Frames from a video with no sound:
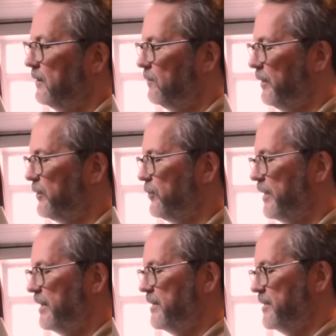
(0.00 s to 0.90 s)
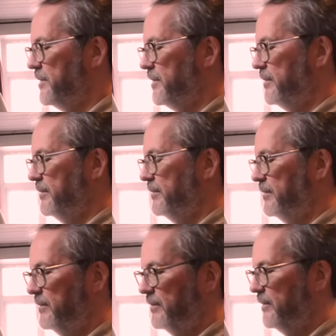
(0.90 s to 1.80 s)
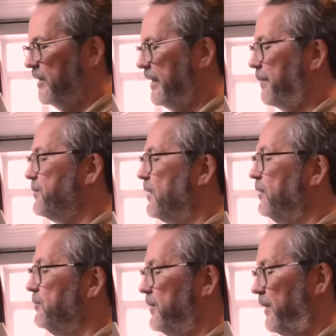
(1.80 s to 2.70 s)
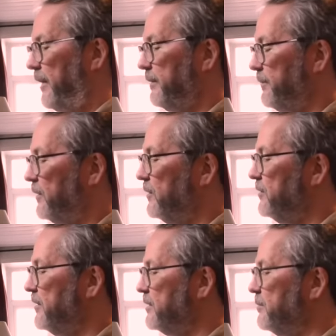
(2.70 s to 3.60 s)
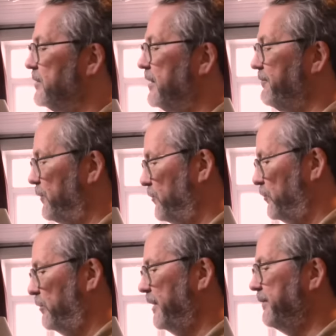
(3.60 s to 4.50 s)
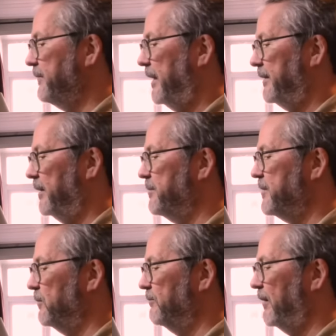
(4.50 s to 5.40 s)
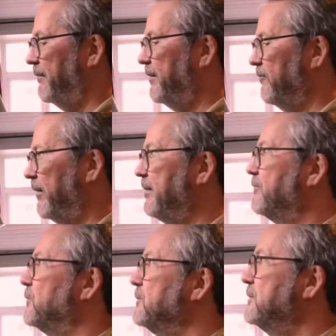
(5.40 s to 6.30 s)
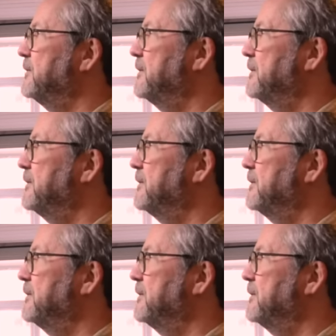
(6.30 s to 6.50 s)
which is an absolute delight because this was given to me and I'm still very grateful.